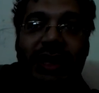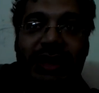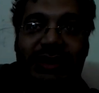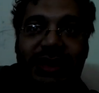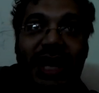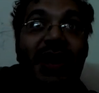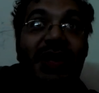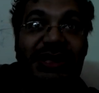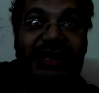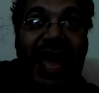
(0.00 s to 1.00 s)
he said, are
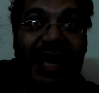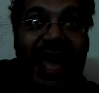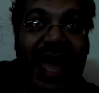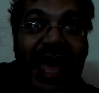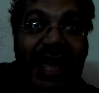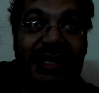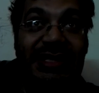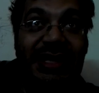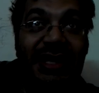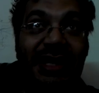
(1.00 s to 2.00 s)
you a
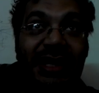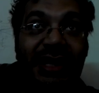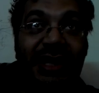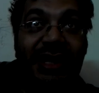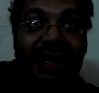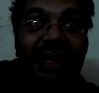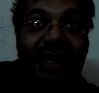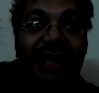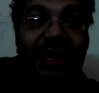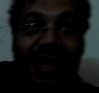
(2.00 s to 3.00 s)
jackass? He,